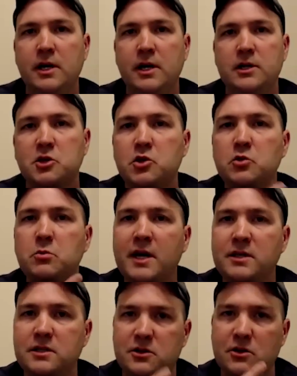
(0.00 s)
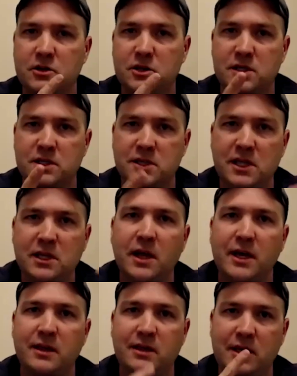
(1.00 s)
So you might start to see
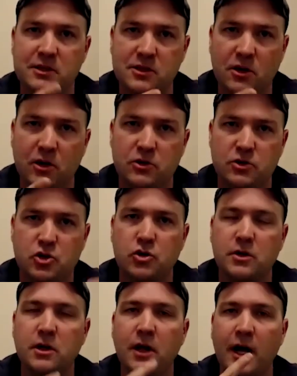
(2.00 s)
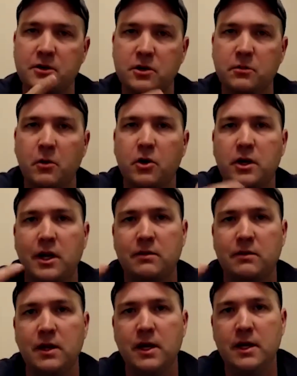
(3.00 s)
like these cards trickle onto the market.
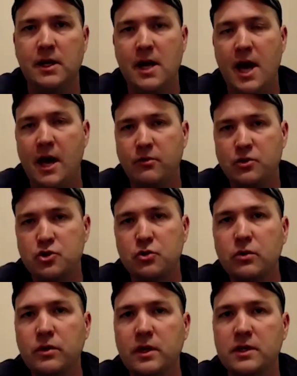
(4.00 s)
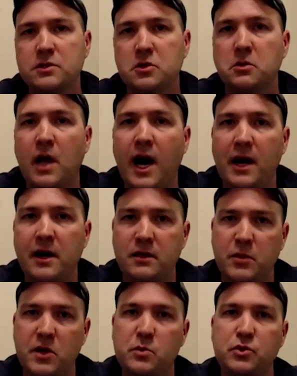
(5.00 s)
And the truth is, a lot of the
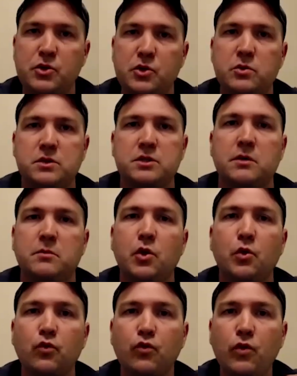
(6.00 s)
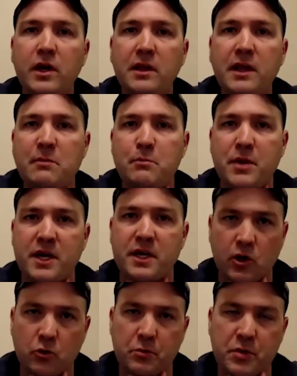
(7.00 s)
people doing some of the really big
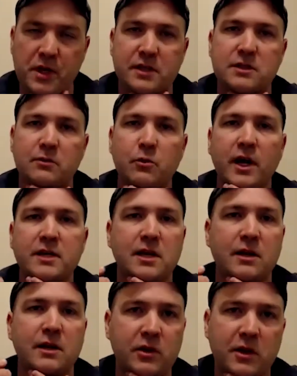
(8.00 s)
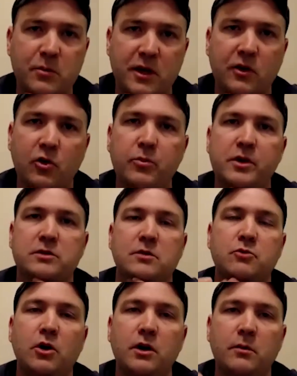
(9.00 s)
openings, and when I say really big openings,
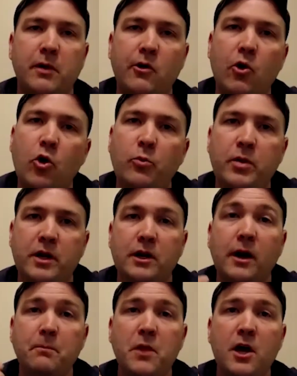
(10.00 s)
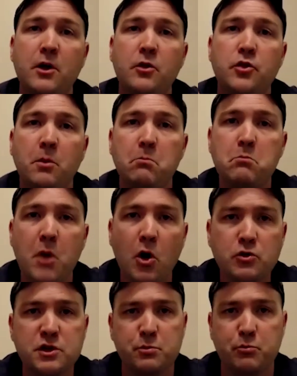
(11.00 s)
I'm talking about opening up the
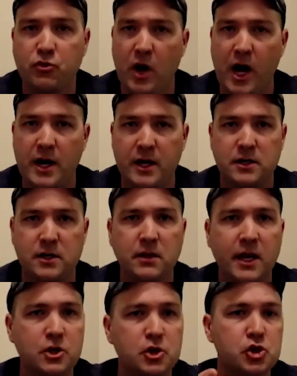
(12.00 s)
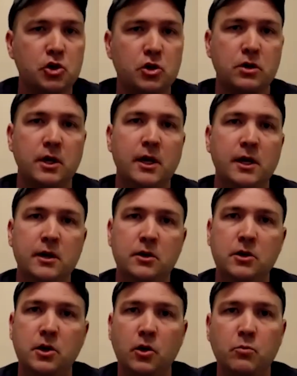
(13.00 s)
most product. Like, sure,
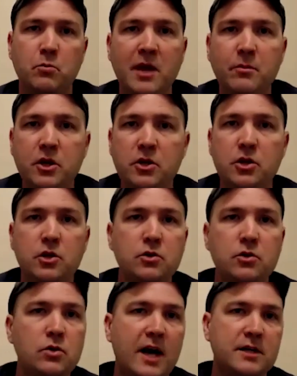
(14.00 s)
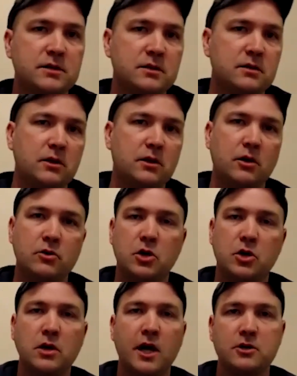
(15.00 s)
maybe you as, a
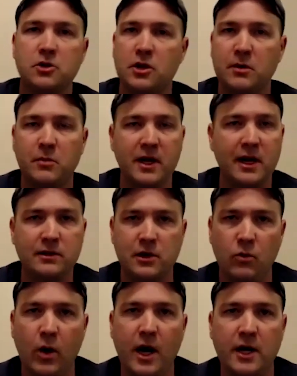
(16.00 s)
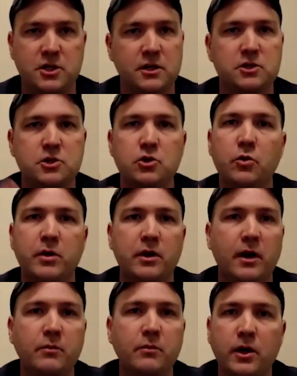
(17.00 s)
collector, anybody out there watching this, you open
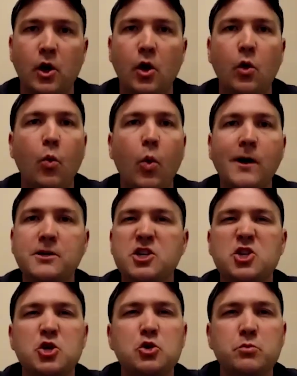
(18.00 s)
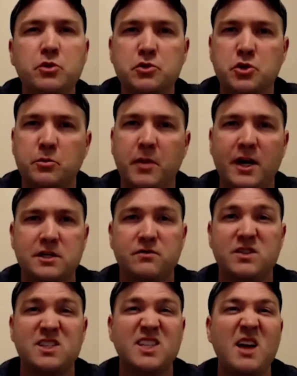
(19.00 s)
up like 1 to 2 booster boxes of
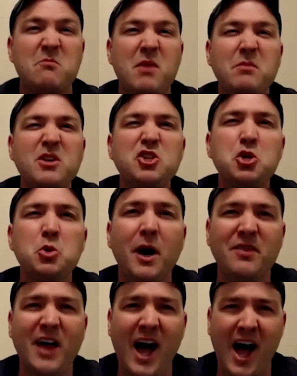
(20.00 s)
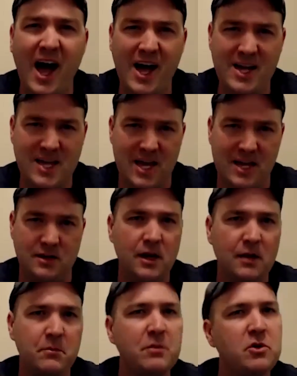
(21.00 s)
a set, maybe 2 on the high end.
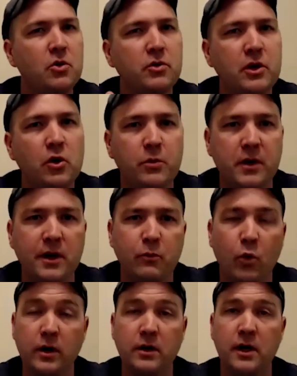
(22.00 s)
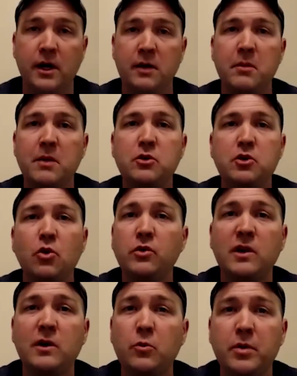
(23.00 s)
Maybe you only open up 1. Maybe you
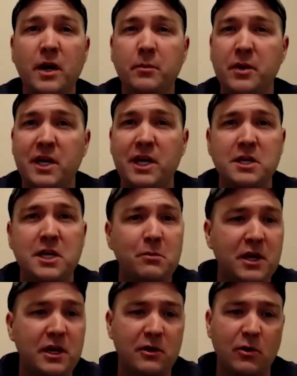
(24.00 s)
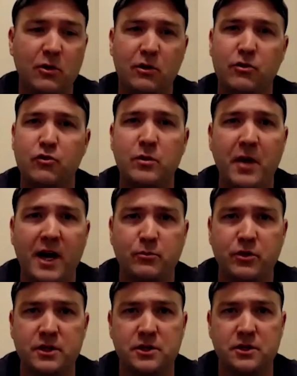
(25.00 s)
only open up an ETB or a 3-pack
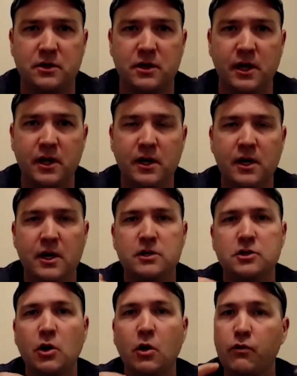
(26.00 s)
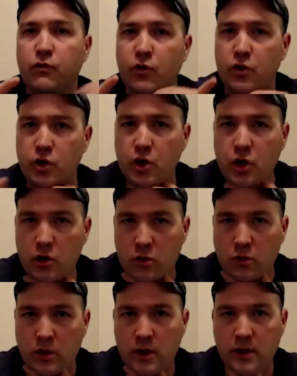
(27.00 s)
blister. So for
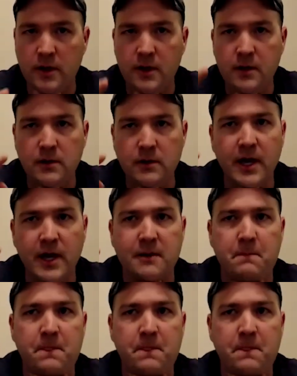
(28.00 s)
you, like,